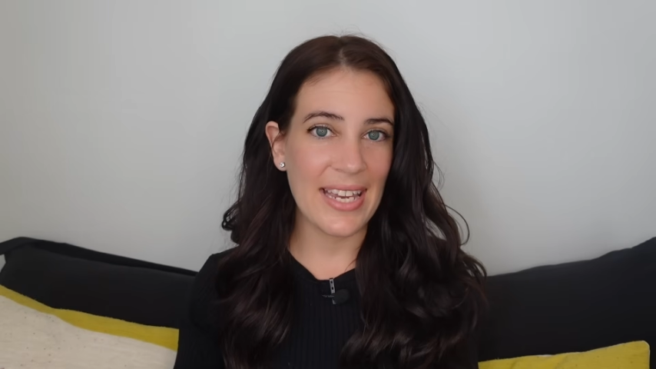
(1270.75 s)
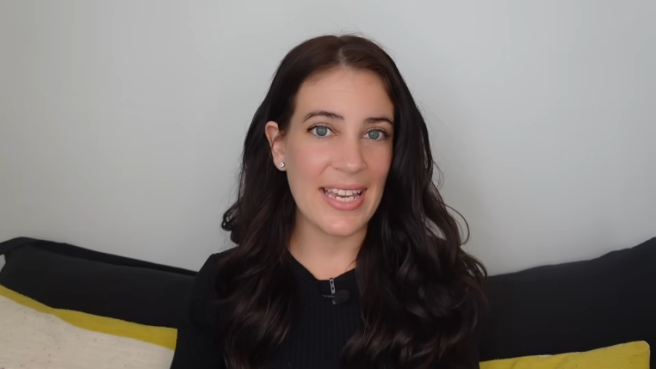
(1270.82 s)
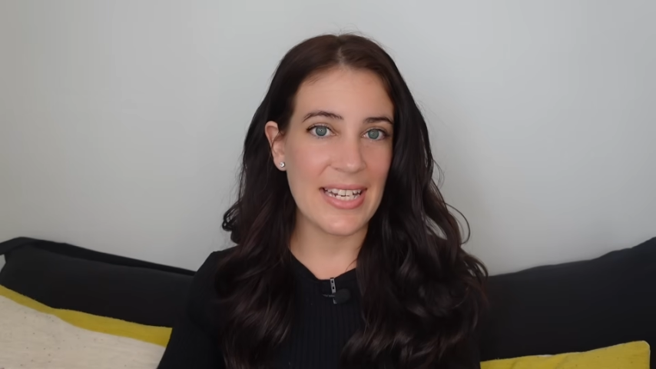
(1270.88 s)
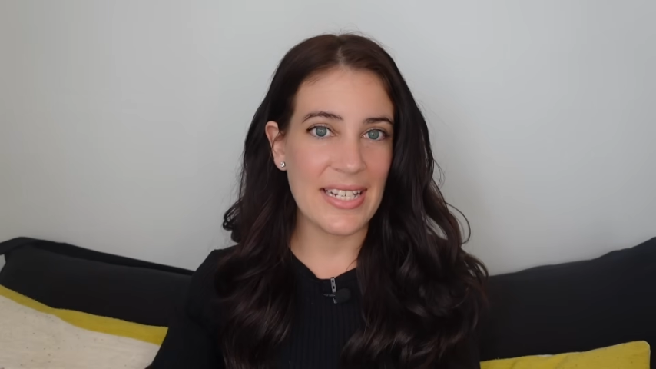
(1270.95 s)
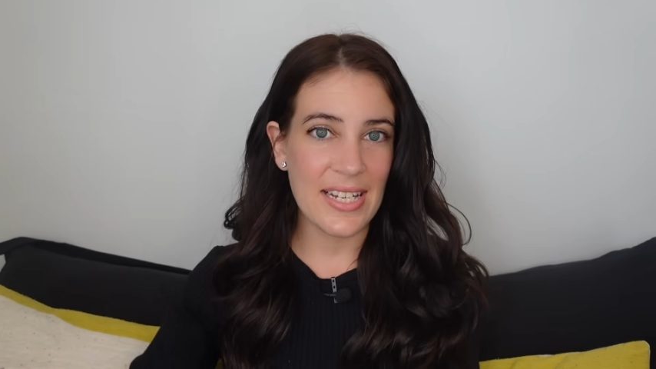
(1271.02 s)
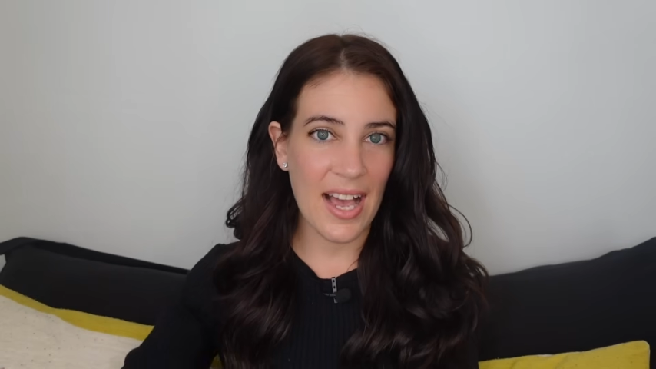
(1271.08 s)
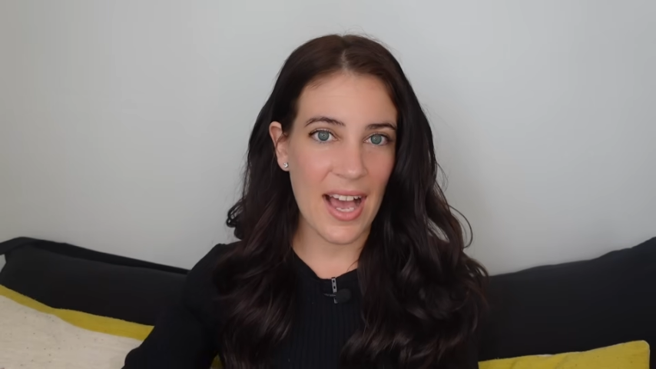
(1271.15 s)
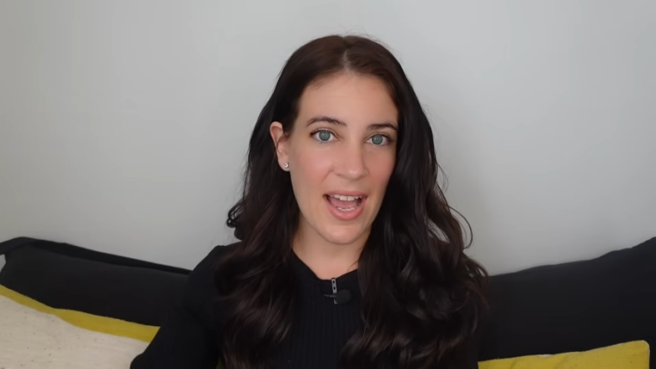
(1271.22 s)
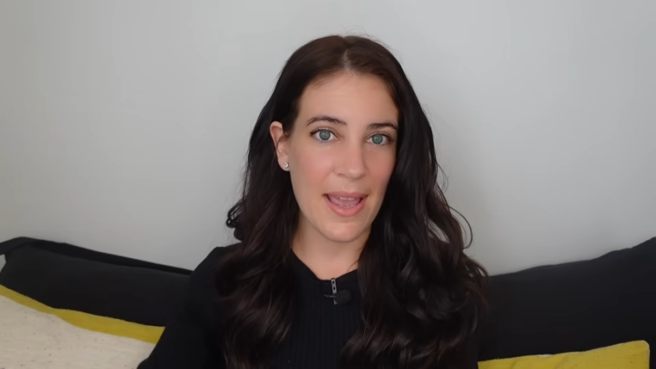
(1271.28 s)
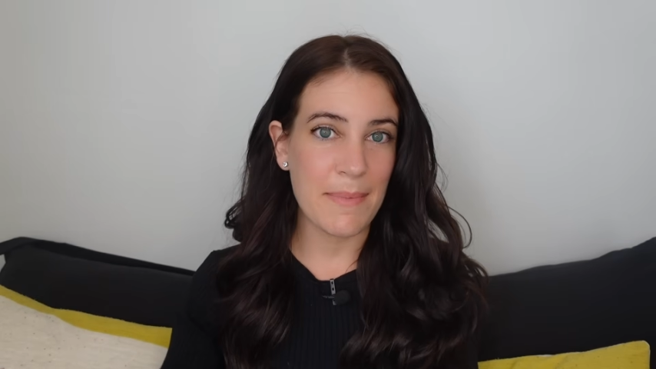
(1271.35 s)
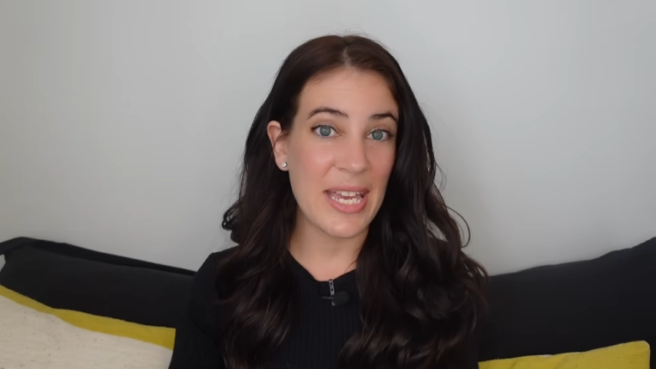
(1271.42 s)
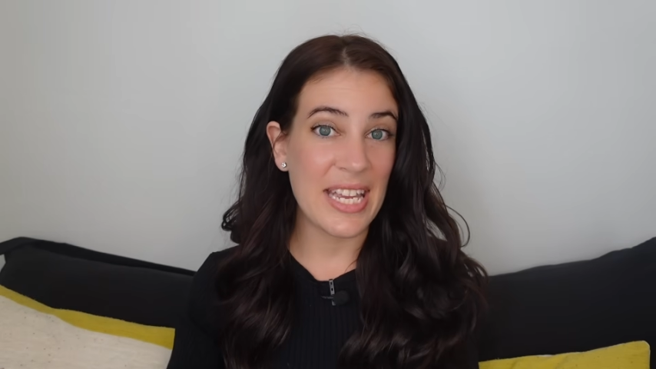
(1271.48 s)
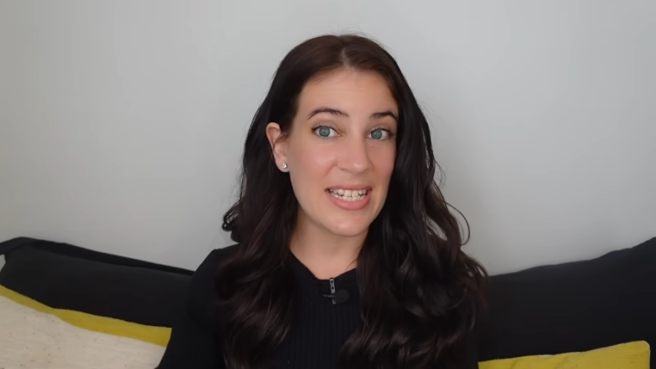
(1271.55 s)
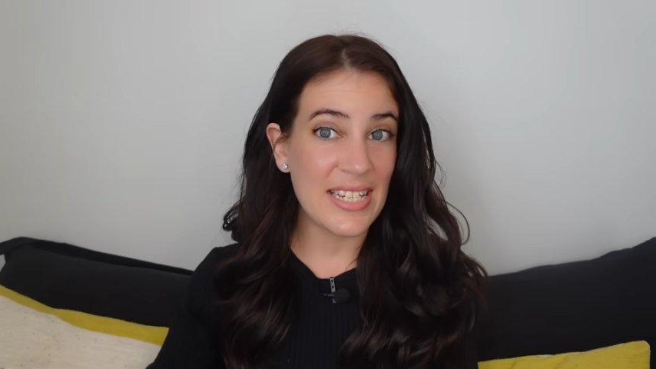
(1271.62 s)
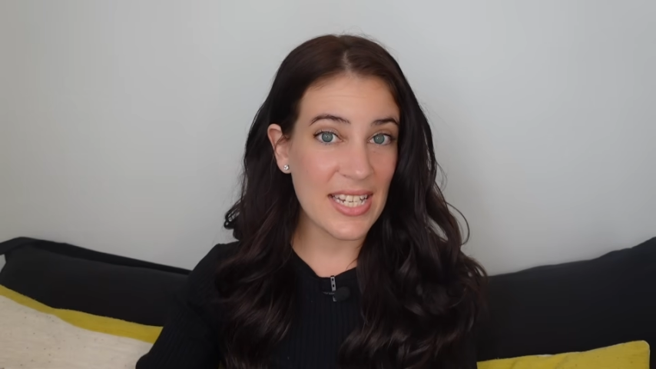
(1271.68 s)
in time
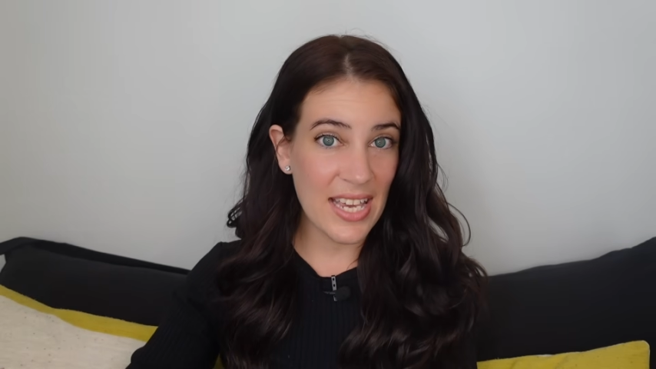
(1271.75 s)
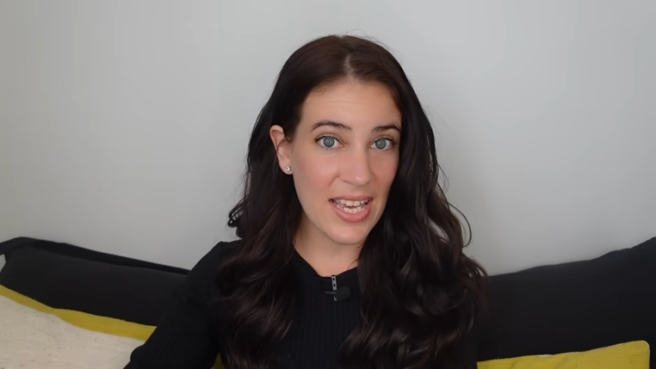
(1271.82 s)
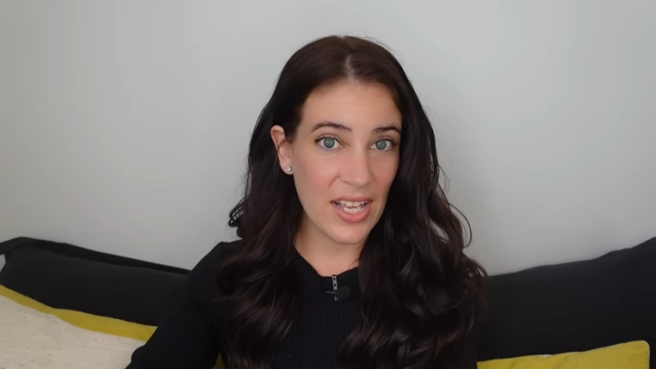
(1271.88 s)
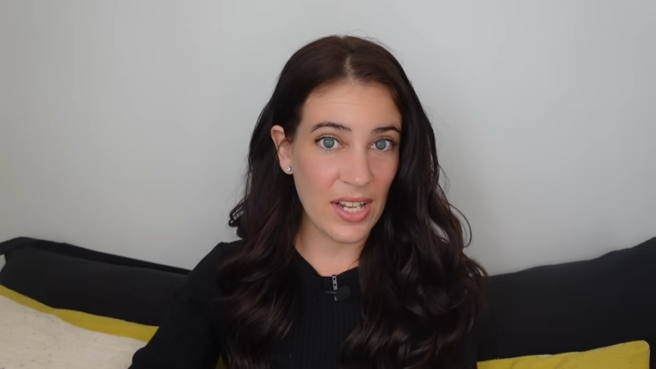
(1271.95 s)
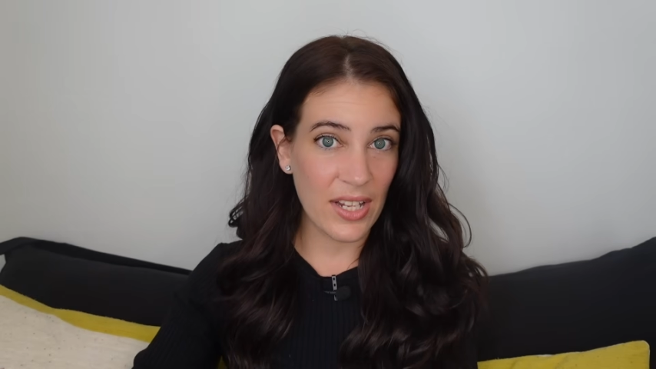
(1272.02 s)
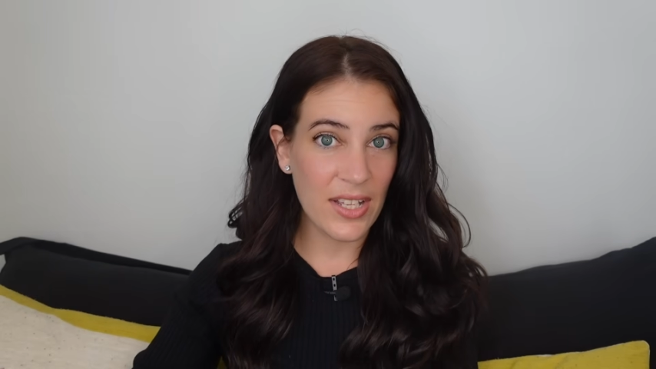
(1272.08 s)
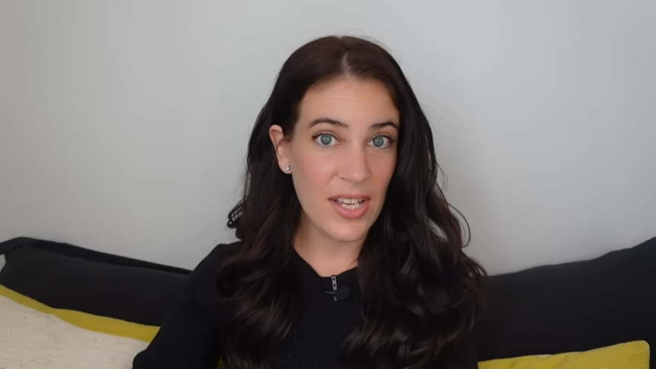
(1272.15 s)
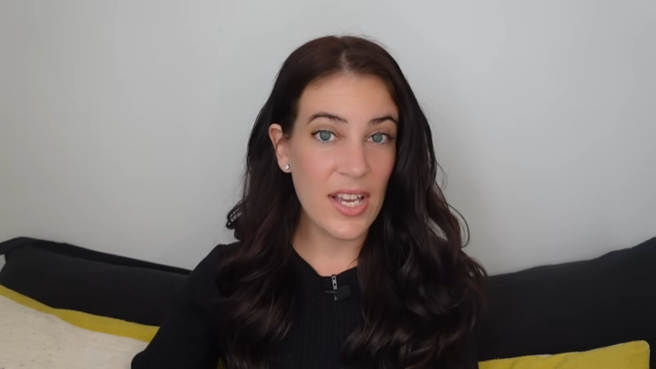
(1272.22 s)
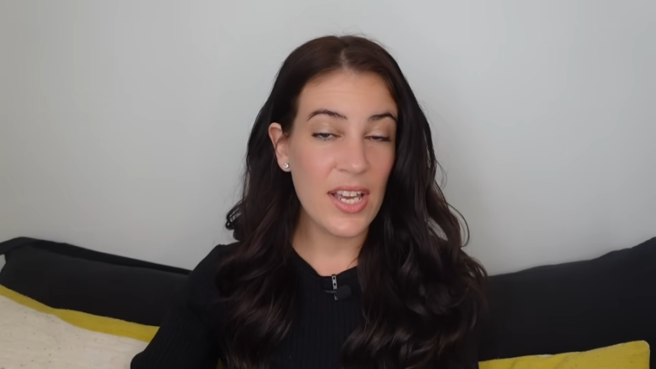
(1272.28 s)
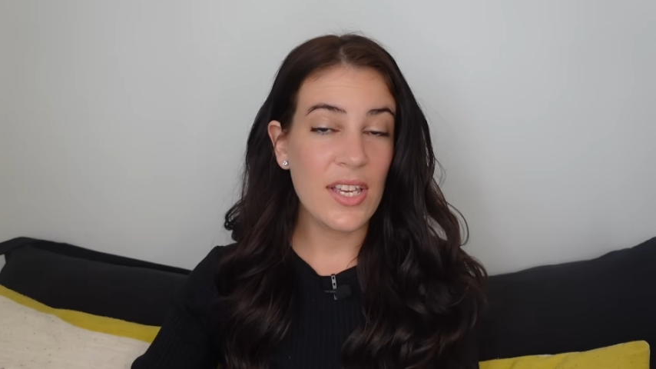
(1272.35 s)
until